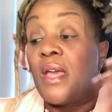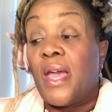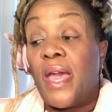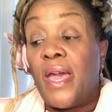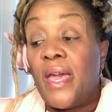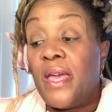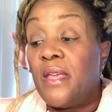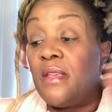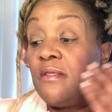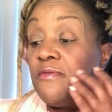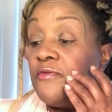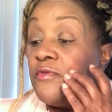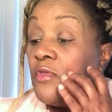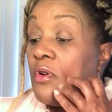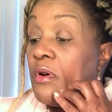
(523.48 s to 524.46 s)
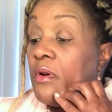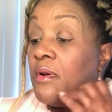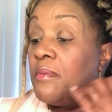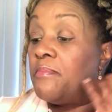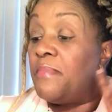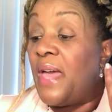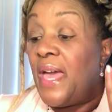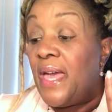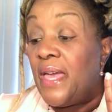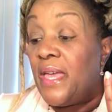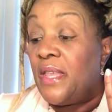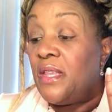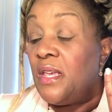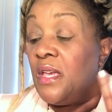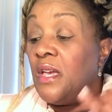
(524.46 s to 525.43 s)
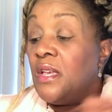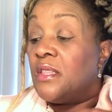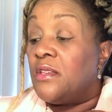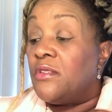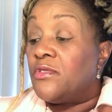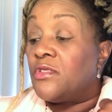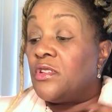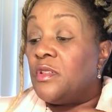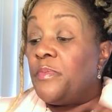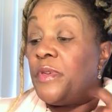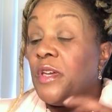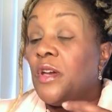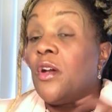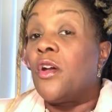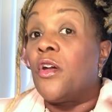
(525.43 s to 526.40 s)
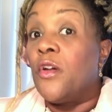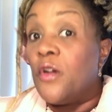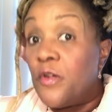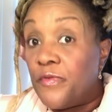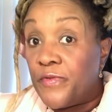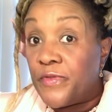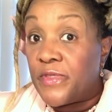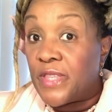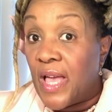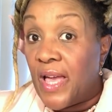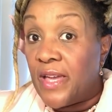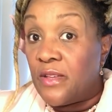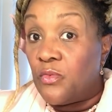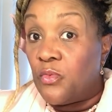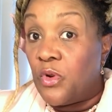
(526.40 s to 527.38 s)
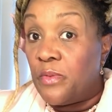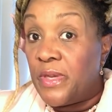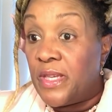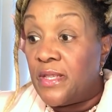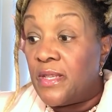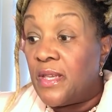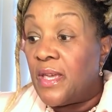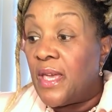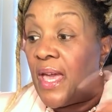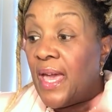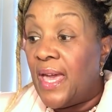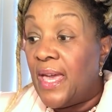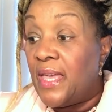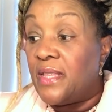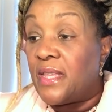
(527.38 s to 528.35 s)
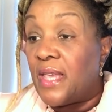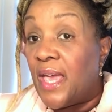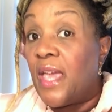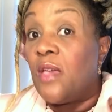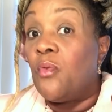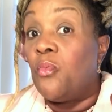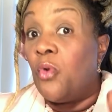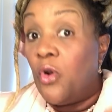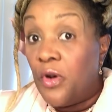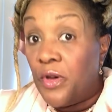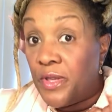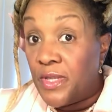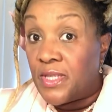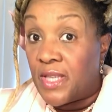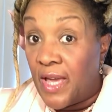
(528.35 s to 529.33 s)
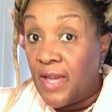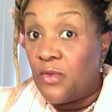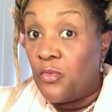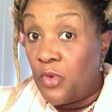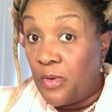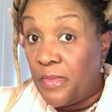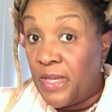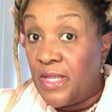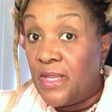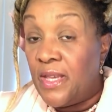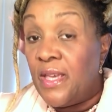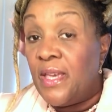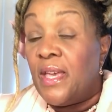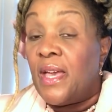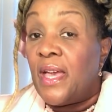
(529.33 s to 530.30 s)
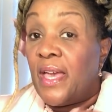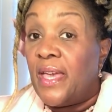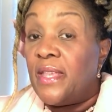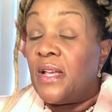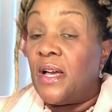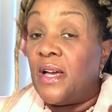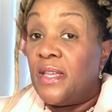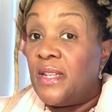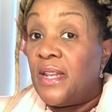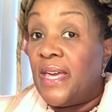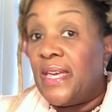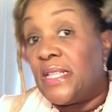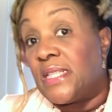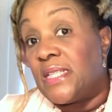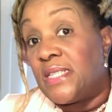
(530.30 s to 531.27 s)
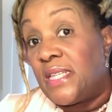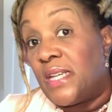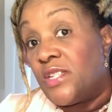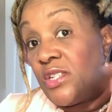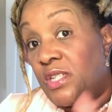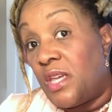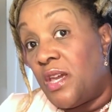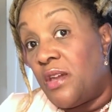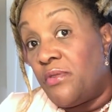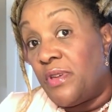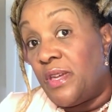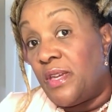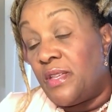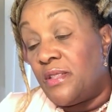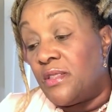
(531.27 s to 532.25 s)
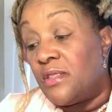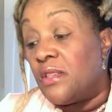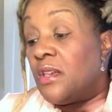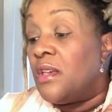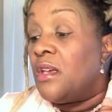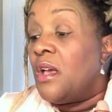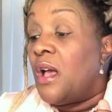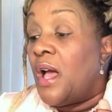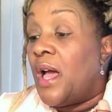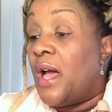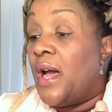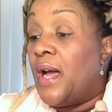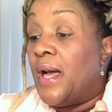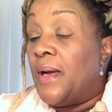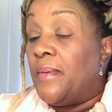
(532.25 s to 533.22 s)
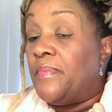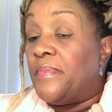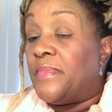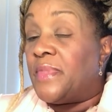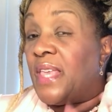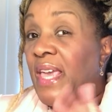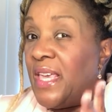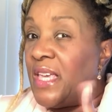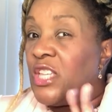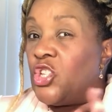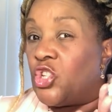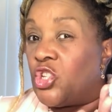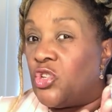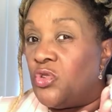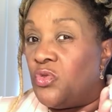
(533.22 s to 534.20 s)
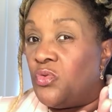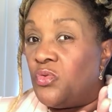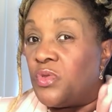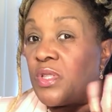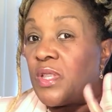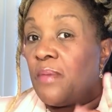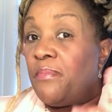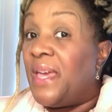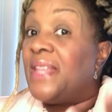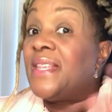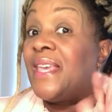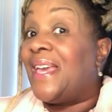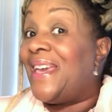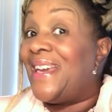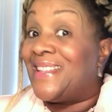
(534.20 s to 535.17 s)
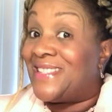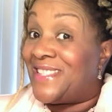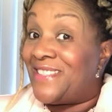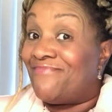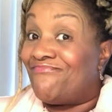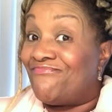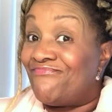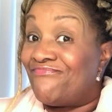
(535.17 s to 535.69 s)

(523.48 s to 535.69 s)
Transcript: And for men, there's going to be an earth sign woman and a water sign woman. And unlike the Sagittarians, they can choose, the men can't.